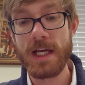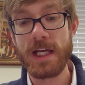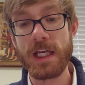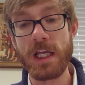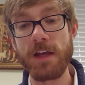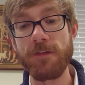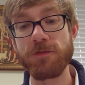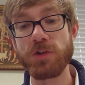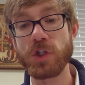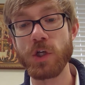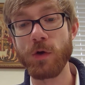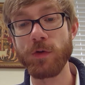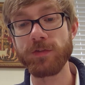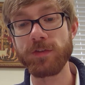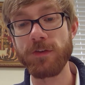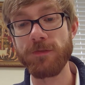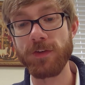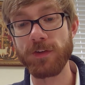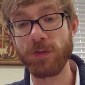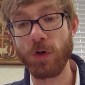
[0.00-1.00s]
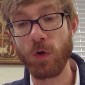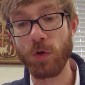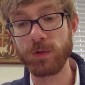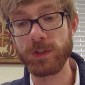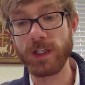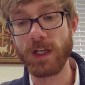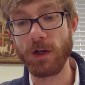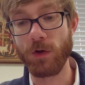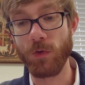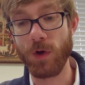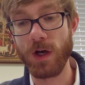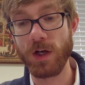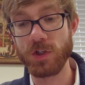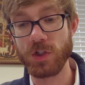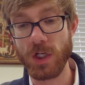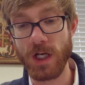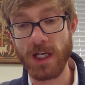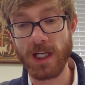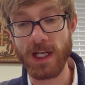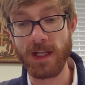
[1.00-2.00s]
'If Joseph is holding a grudge
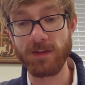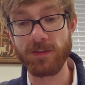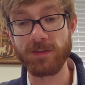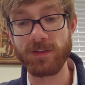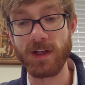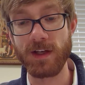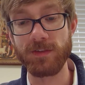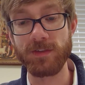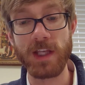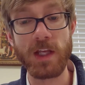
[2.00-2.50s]
against us,